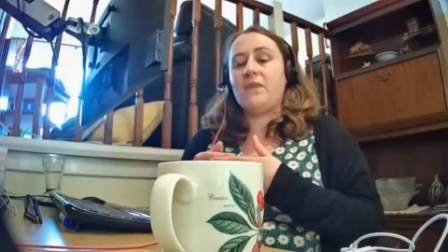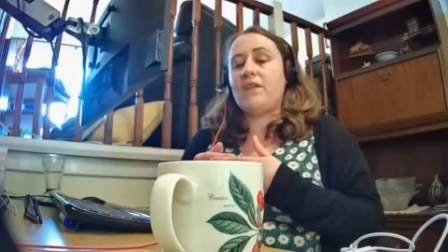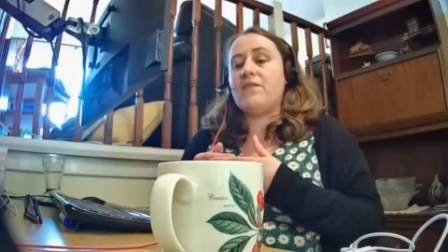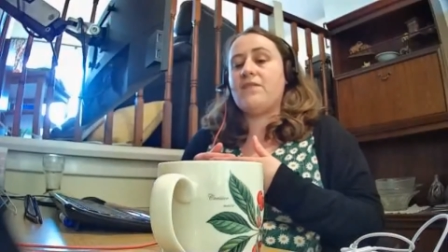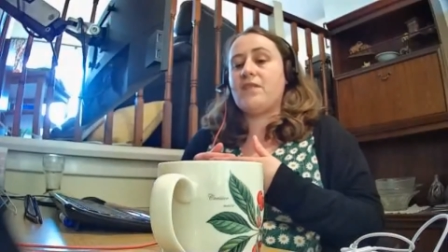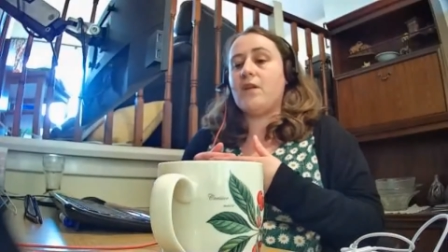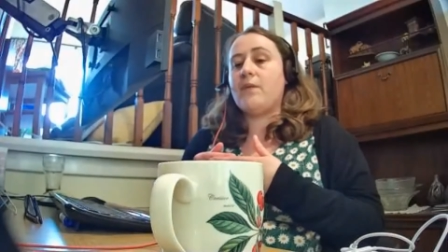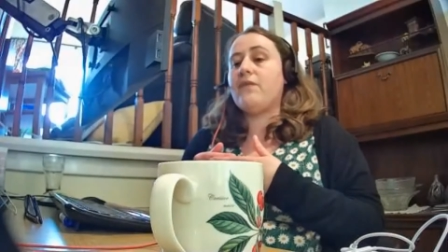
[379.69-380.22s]

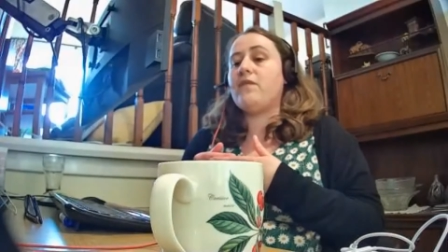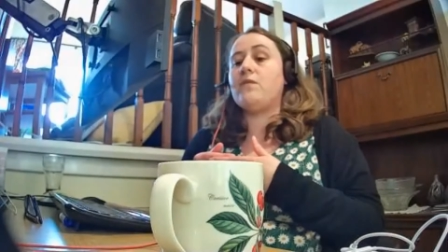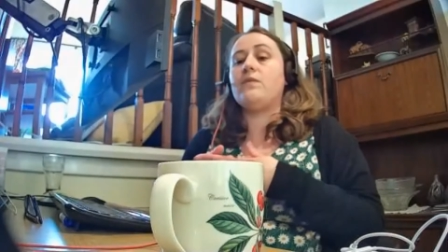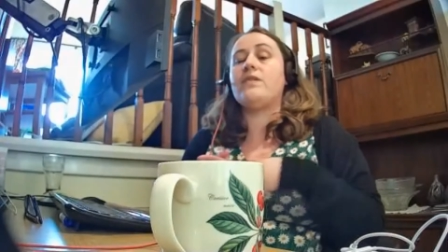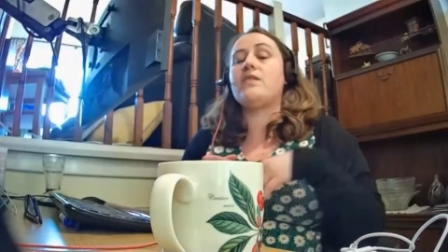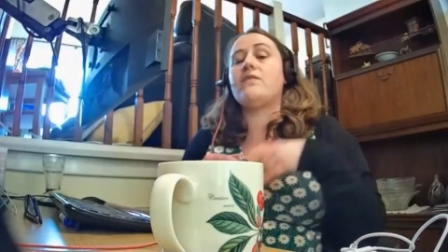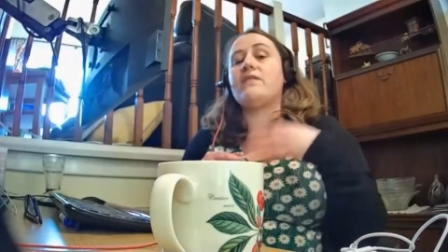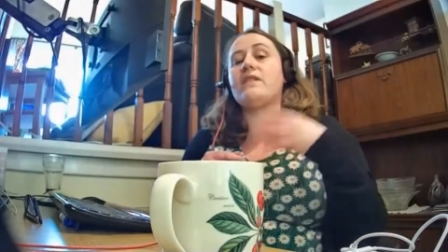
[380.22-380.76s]
So if you were
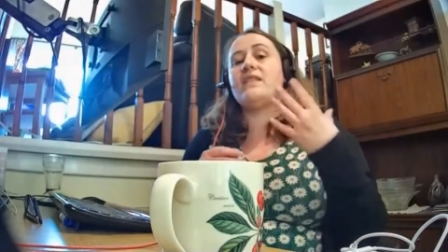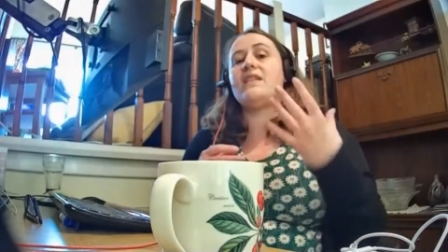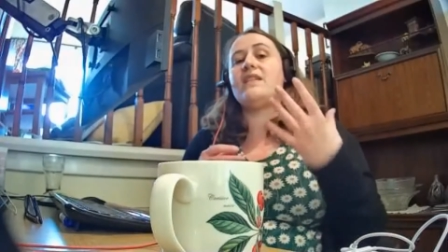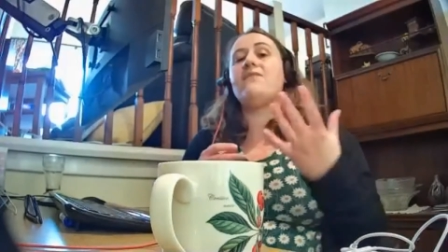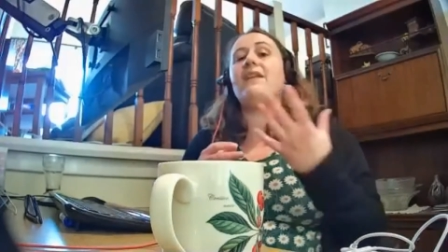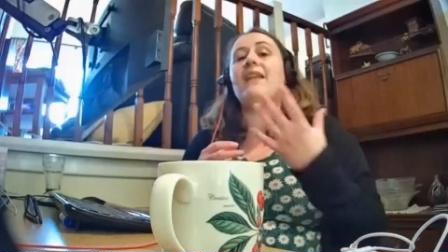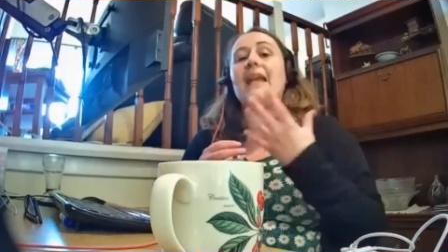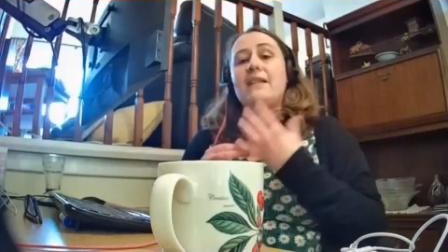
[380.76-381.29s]
to receive
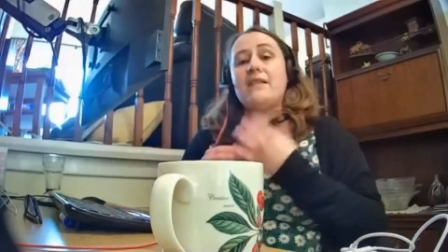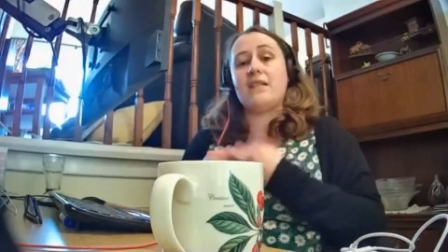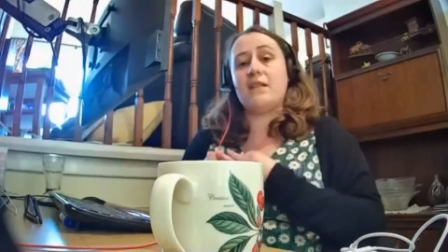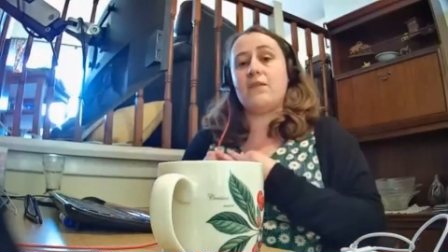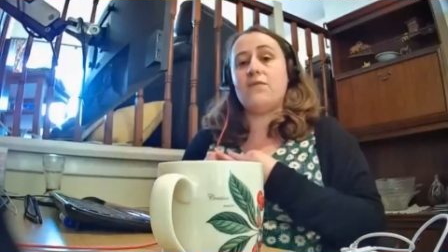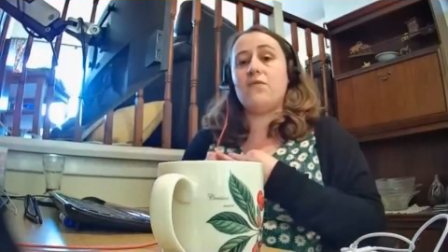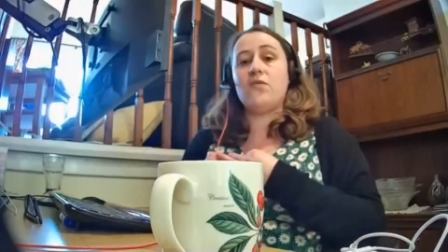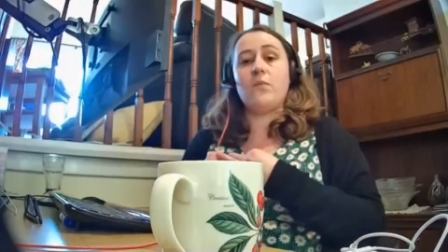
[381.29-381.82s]
a letter
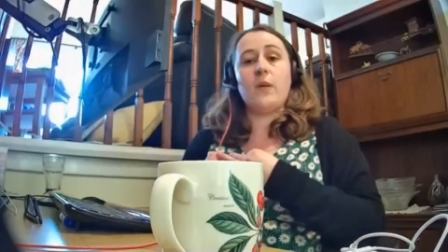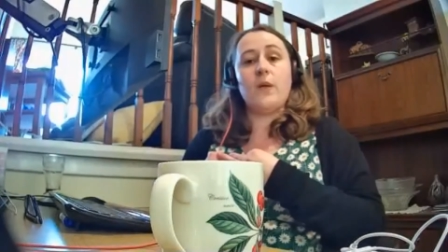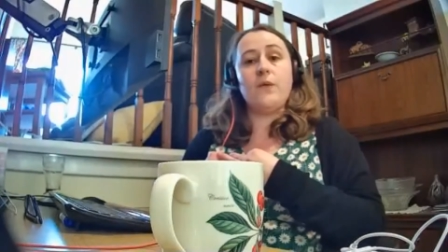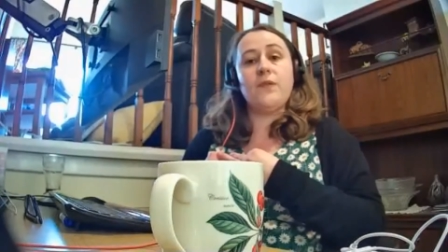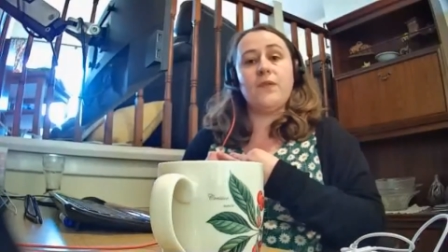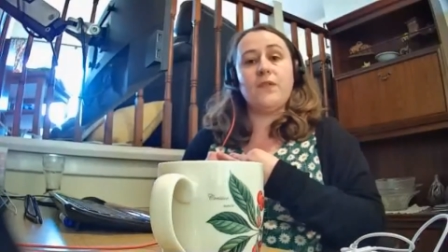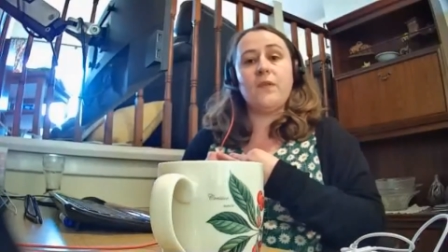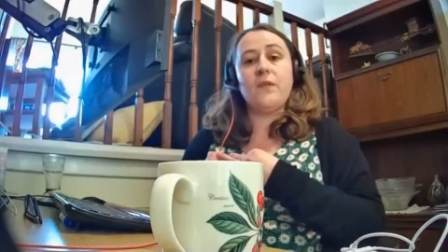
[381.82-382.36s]
through the post,